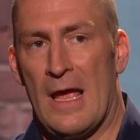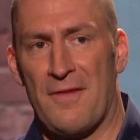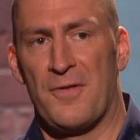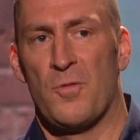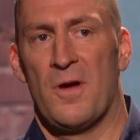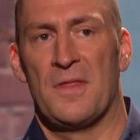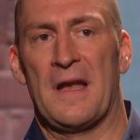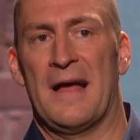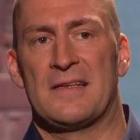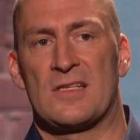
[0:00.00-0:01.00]
Everyone that
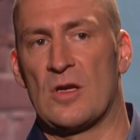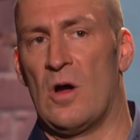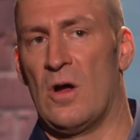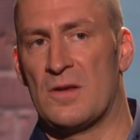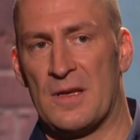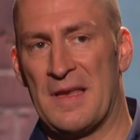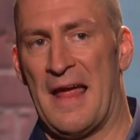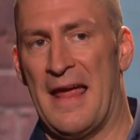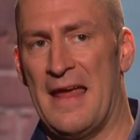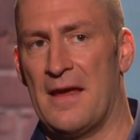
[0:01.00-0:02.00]
I saw
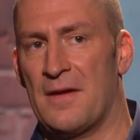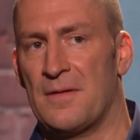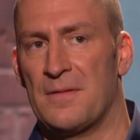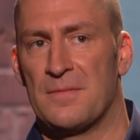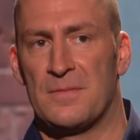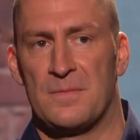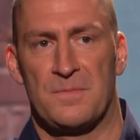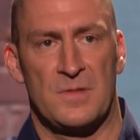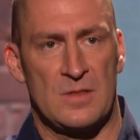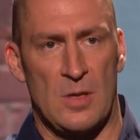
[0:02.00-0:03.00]
today
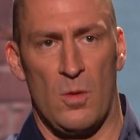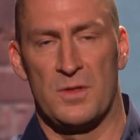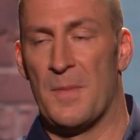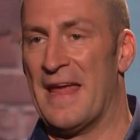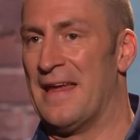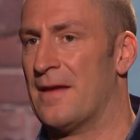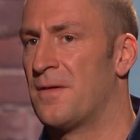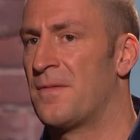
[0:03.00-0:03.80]
told me.